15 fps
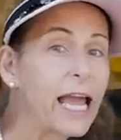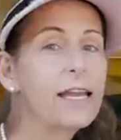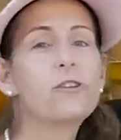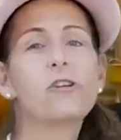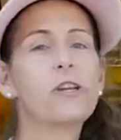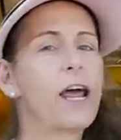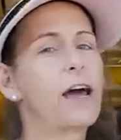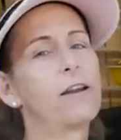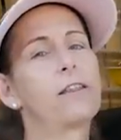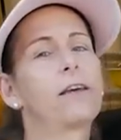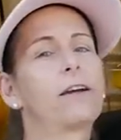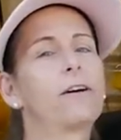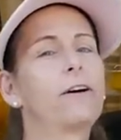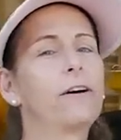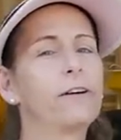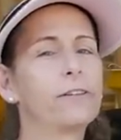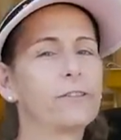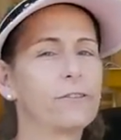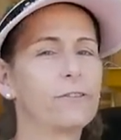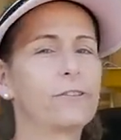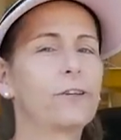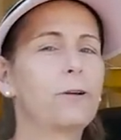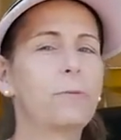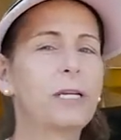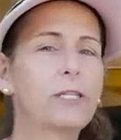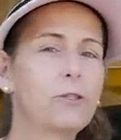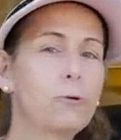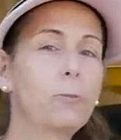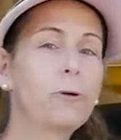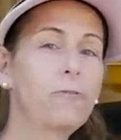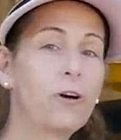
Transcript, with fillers: engine out of the car, so it's going to be super